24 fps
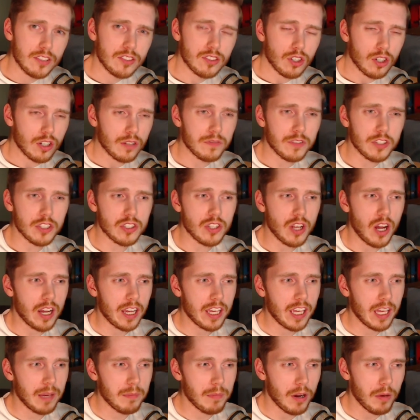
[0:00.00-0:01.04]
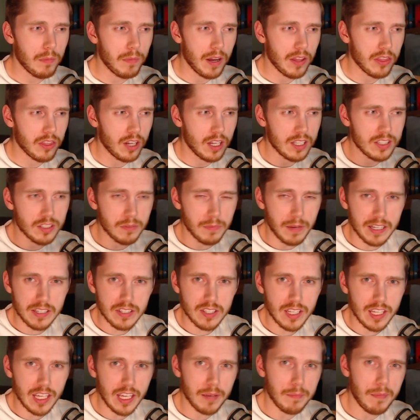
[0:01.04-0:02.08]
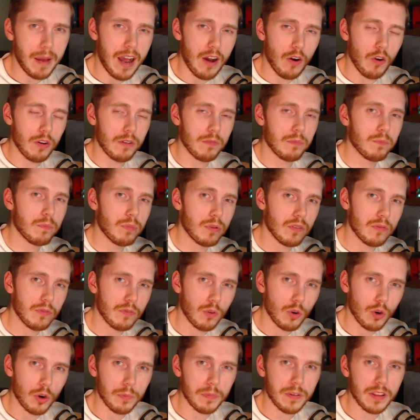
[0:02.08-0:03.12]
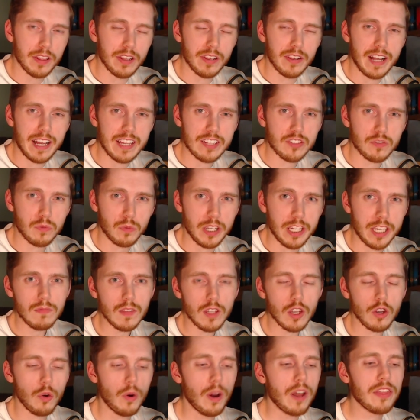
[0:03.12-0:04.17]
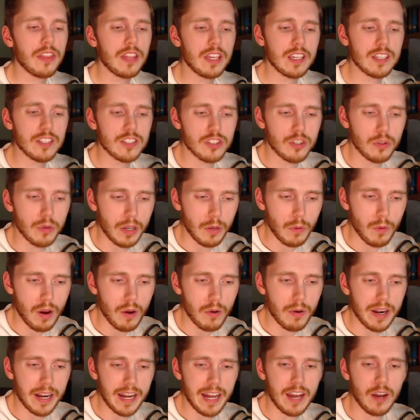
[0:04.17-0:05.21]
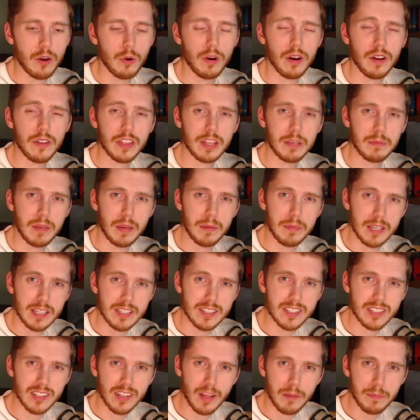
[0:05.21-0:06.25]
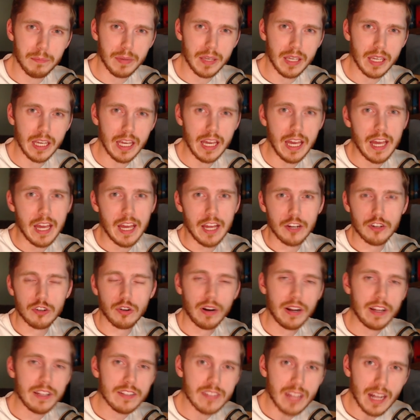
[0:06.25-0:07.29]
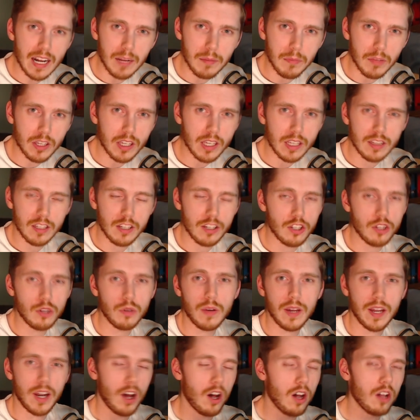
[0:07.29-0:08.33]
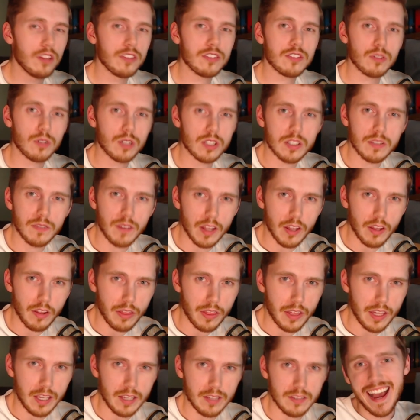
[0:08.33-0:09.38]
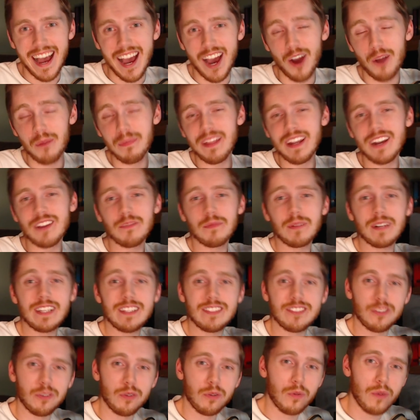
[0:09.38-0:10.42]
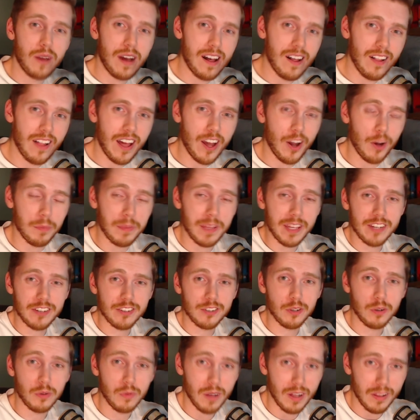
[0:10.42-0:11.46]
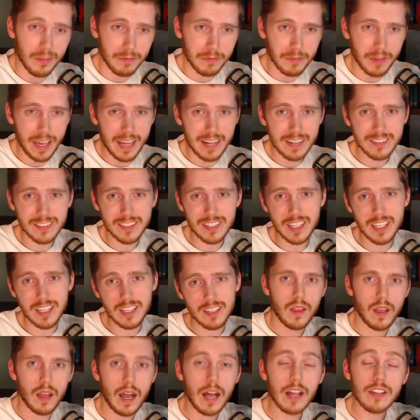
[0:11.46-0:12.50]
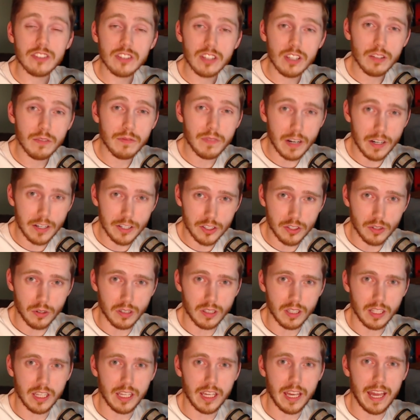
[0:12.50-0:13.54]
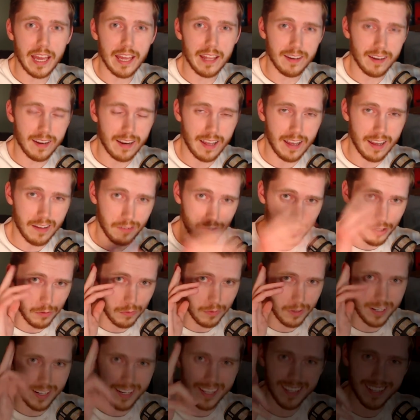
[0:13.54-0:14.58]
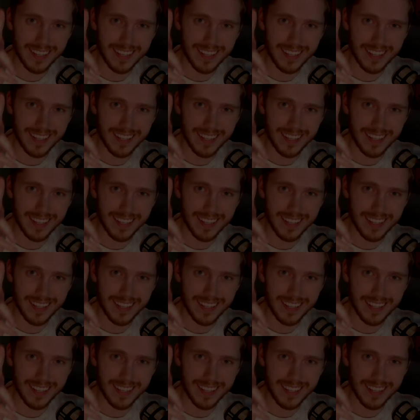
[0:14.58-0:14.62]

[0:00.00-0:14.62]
Sort of just talking about my thoughts on my team, how it performed in the last week, who I think is doing well right now, who I think maybe is slumping, trades that I'm looking to do, and all sorts of other things. I hope that everybody's doing well. I hope that you're doing well in fantasy. I'll see you very shortly, and have a good one.